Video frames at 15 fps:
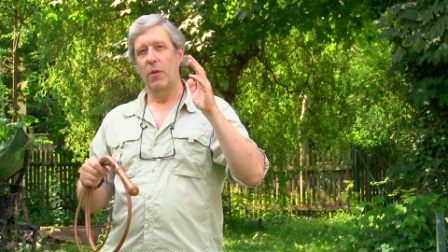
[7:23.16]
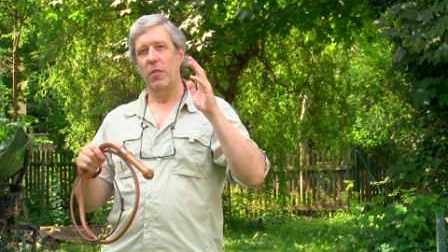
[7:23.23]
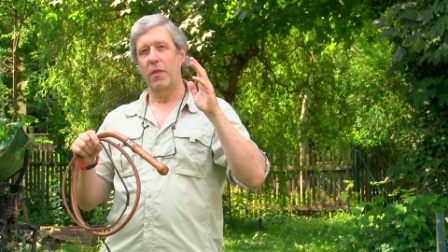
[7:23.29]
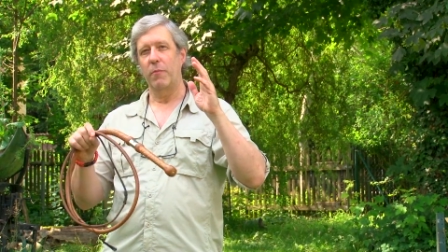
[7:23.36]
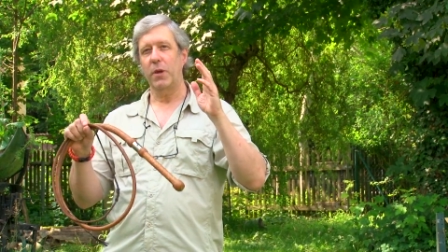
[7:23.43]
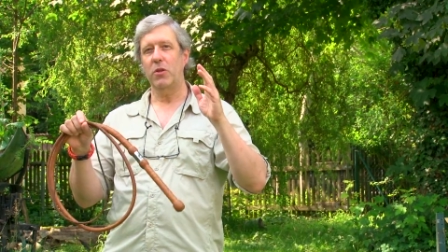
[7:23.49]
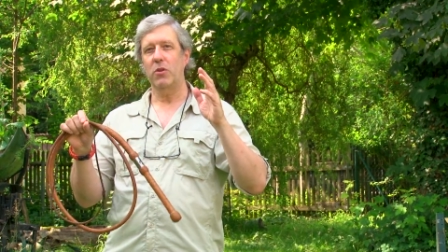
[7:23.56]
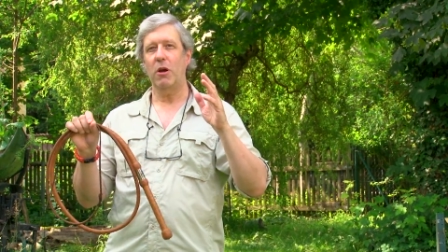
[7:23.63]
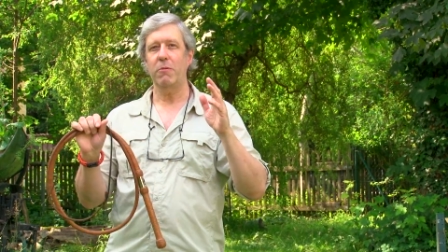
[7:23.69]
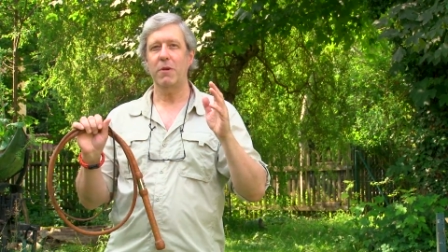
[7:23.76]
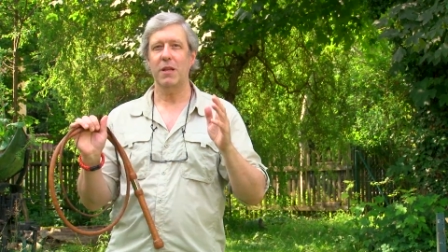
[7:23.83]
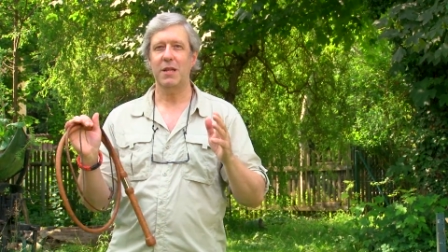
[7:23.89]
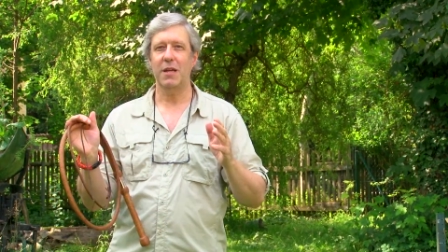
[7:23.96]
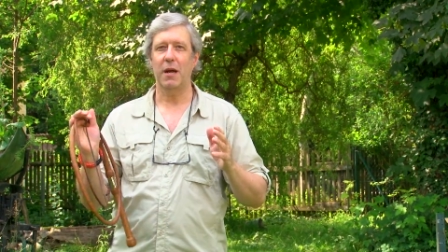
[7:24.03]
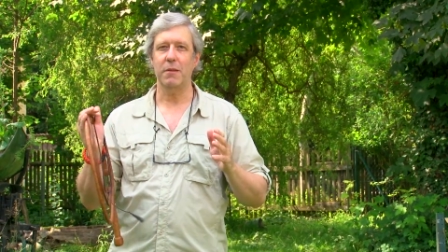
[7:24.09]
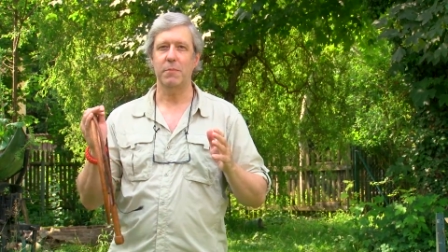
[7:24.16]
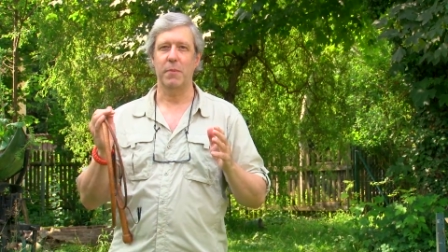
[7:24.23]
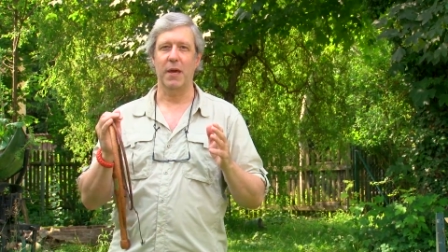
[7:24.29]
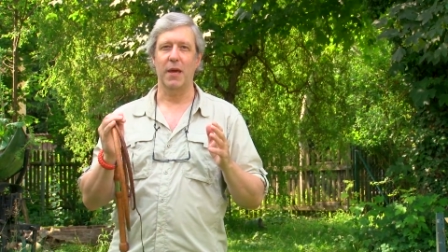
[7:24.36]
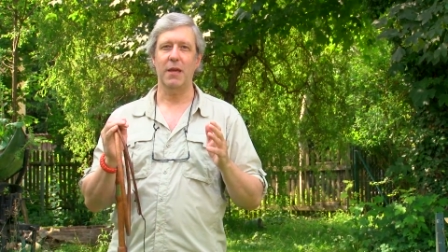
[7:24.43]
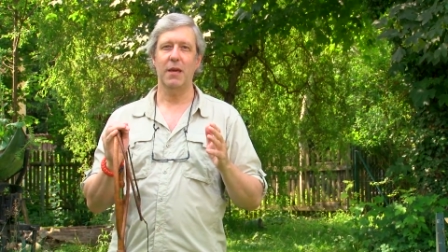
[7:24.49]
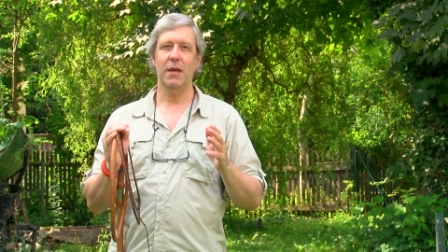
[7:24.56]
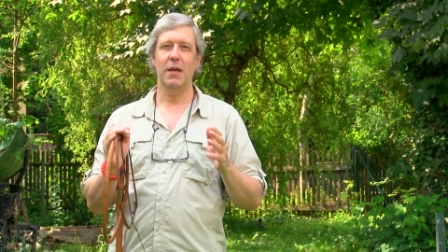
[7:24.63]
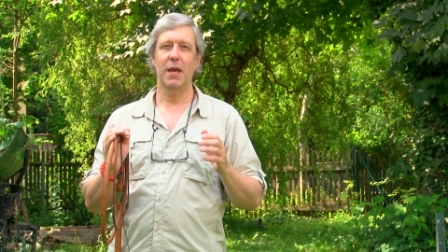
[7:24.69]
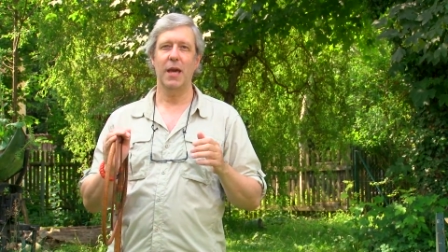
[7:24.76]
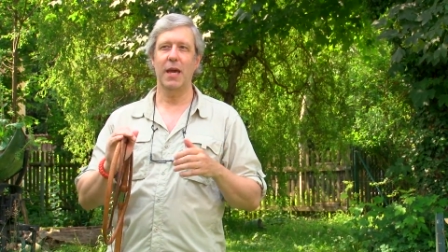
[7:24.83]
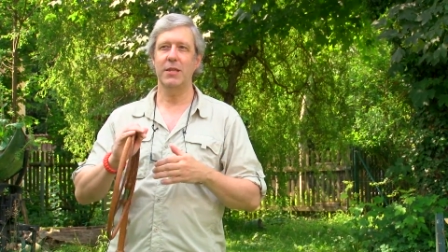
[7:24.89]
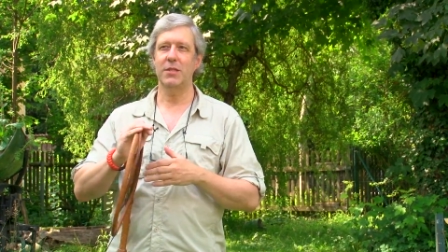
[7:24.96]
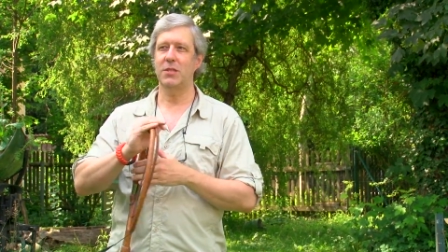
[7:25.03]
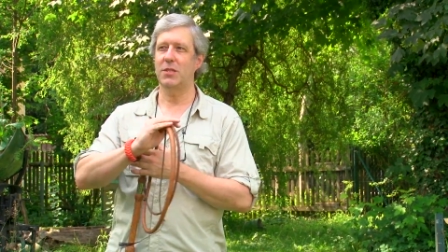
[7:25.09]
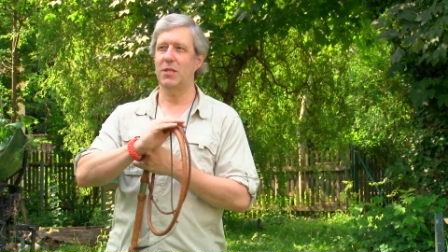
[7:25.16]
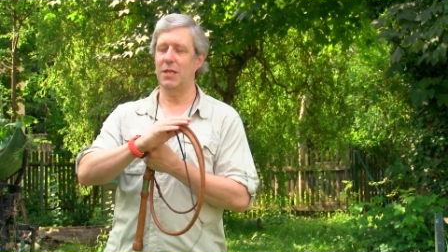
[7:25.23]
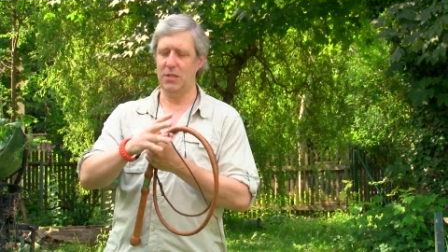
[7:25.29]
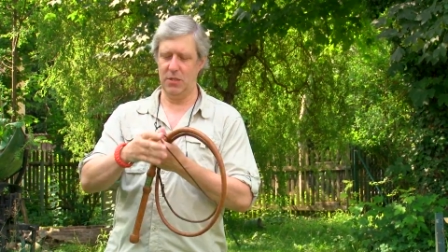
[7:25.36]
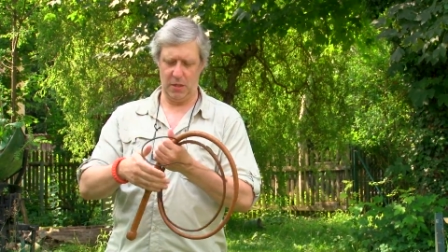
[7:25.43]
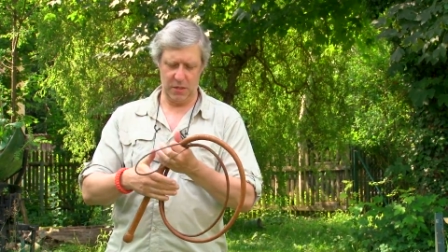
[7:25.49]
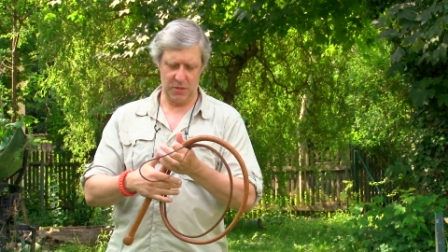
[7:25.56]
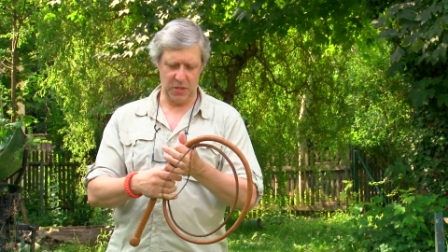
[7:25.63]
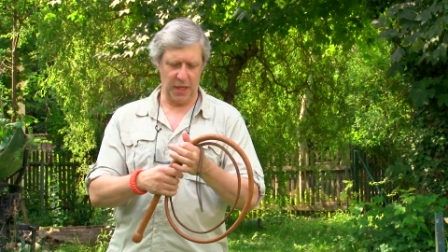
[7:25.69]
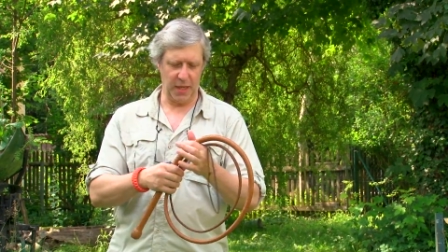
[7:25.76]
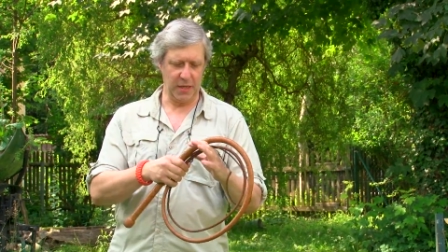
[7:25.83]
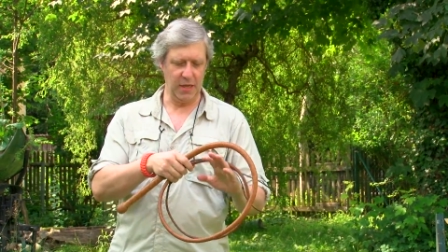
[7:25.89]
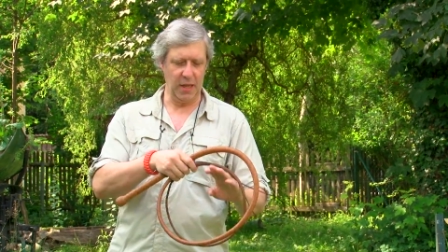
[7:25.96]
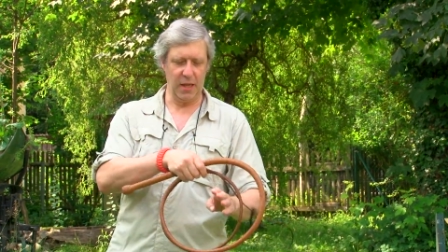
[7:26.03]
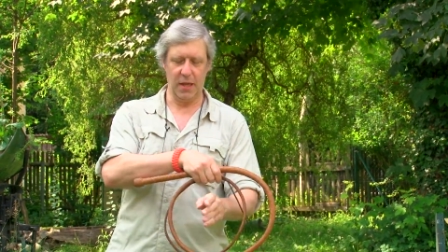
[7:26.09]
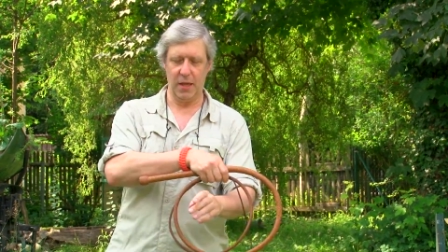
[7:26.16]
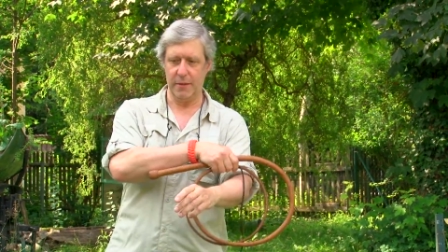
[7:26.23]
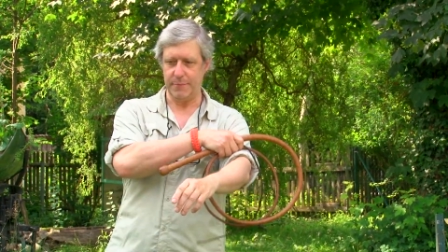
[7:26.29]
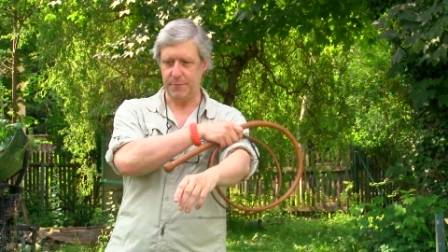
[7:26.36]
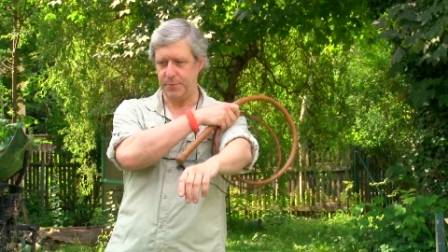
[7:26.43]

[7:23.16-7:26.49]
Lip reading: the Victorian Cutback is not a technique